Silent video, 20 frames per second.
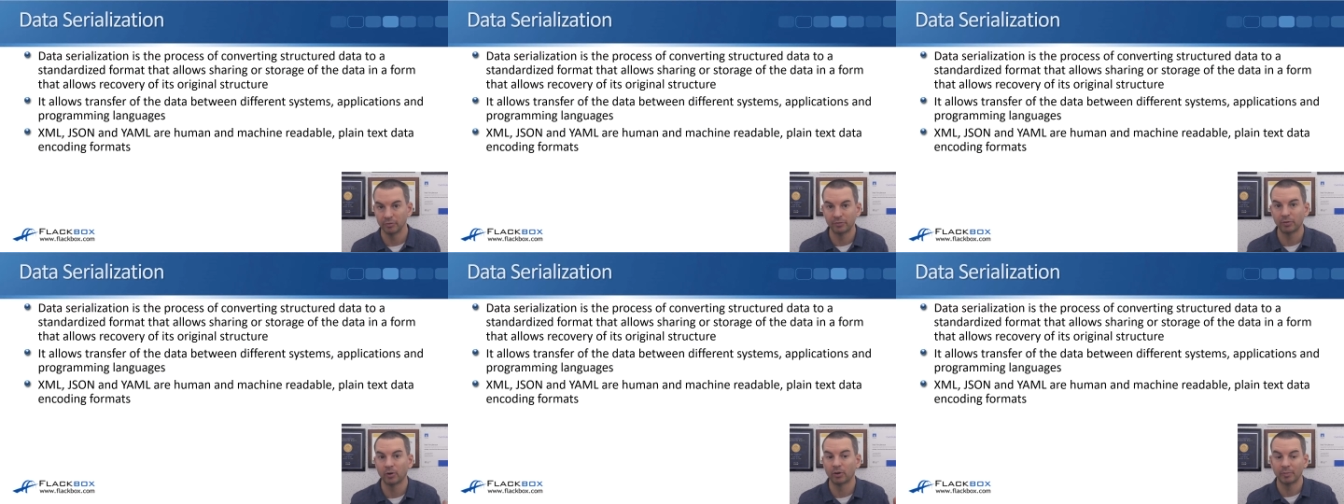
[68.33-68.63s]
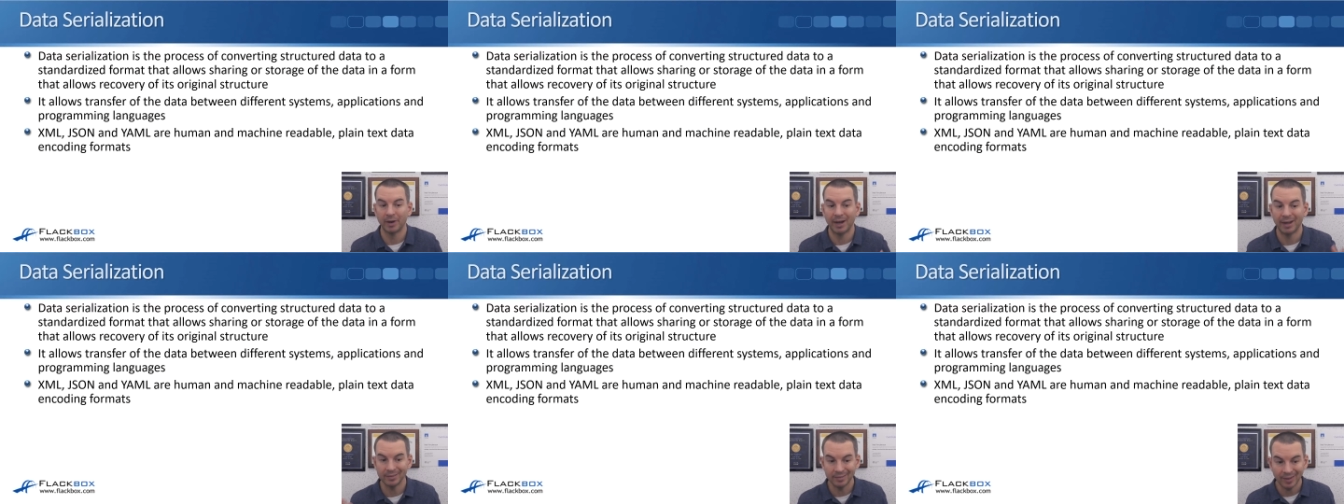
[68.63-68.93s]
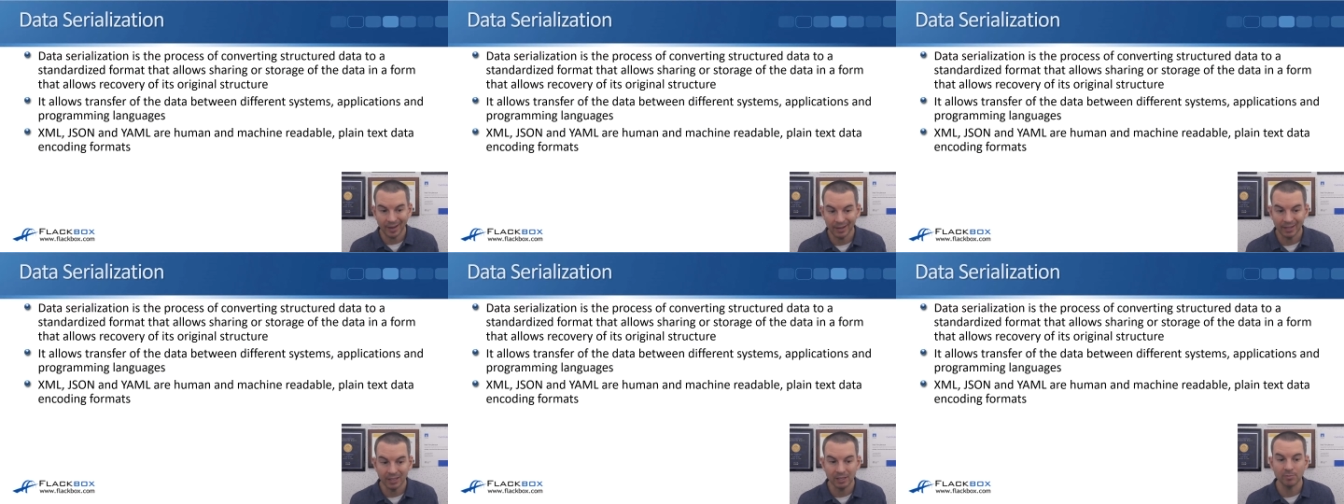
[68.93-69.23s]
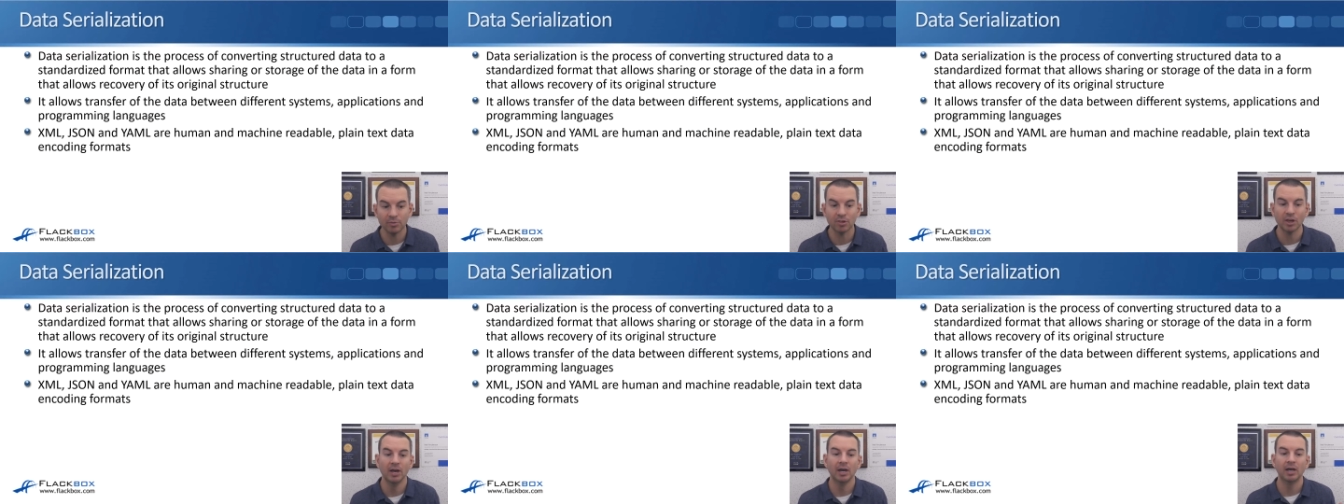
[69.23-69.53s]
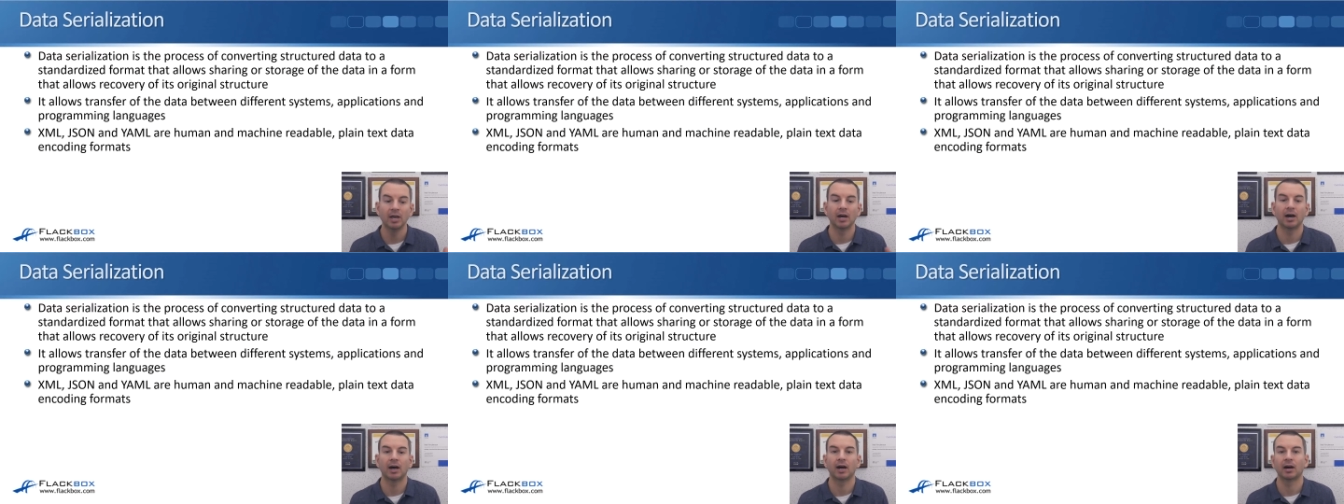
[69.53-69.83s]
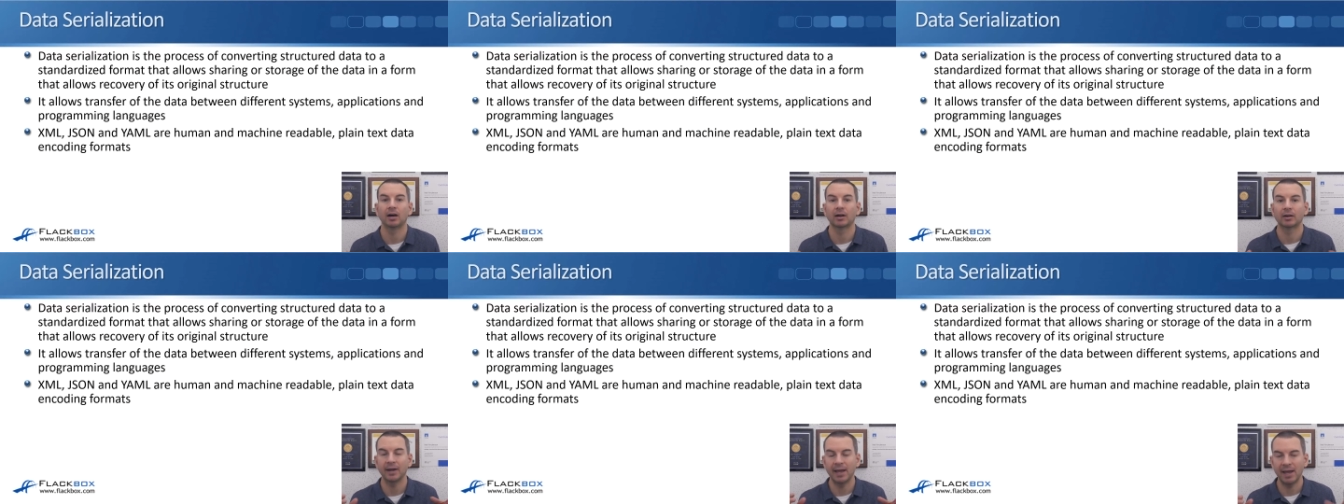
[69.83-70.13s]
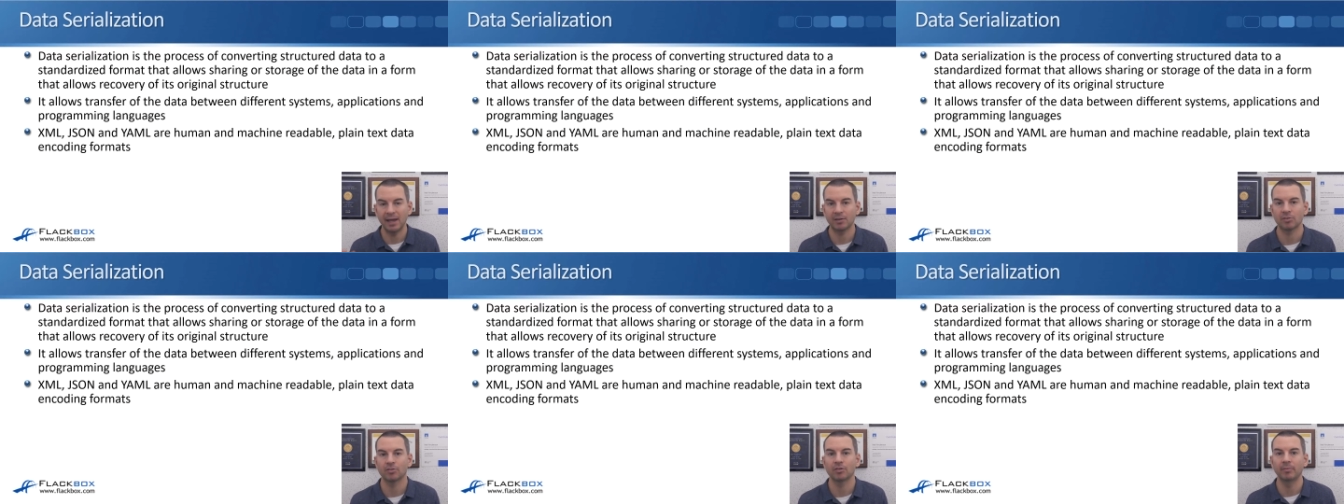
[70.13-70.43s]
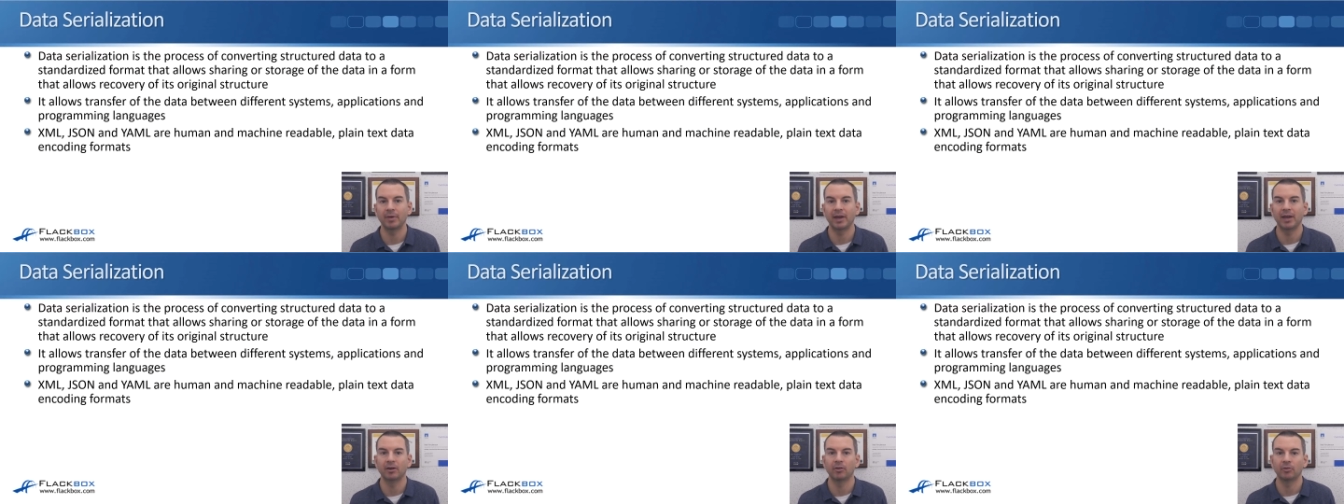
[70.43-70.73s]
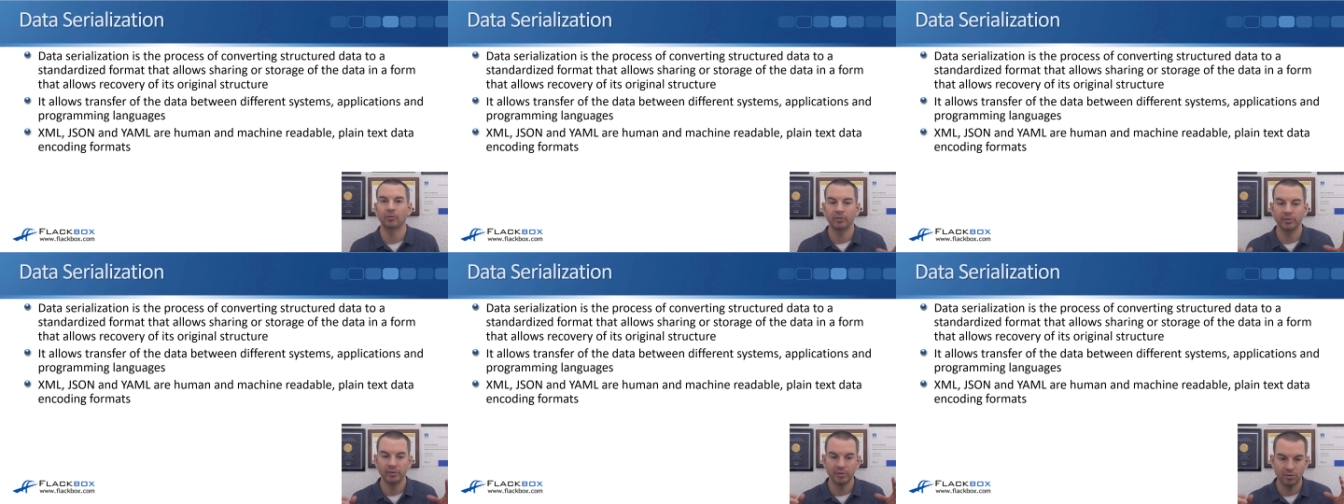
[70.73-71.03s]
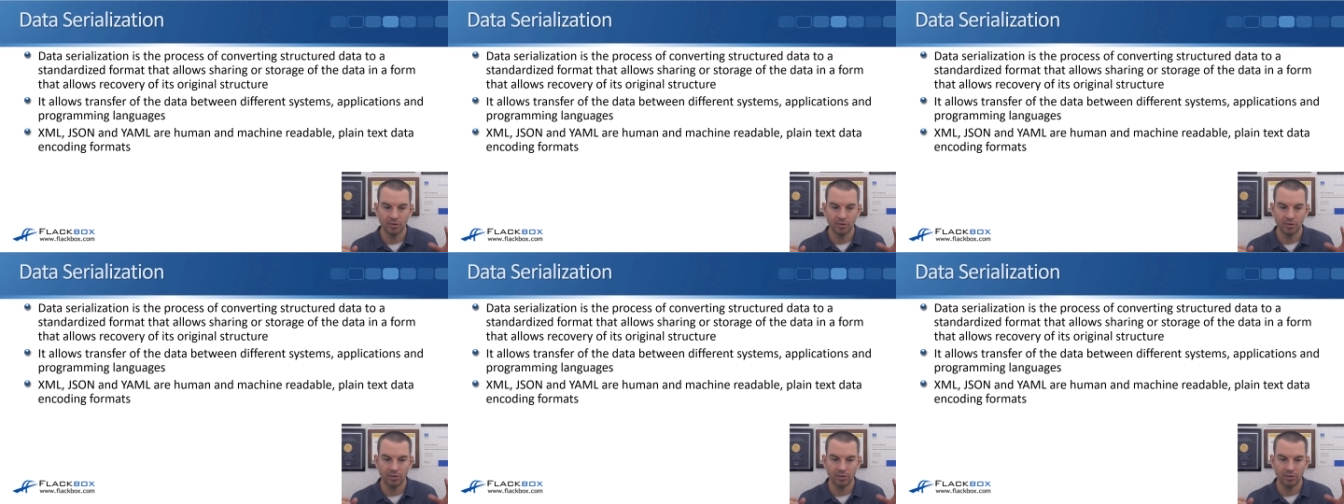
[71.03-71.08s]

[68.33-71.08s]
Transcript: format types are XML,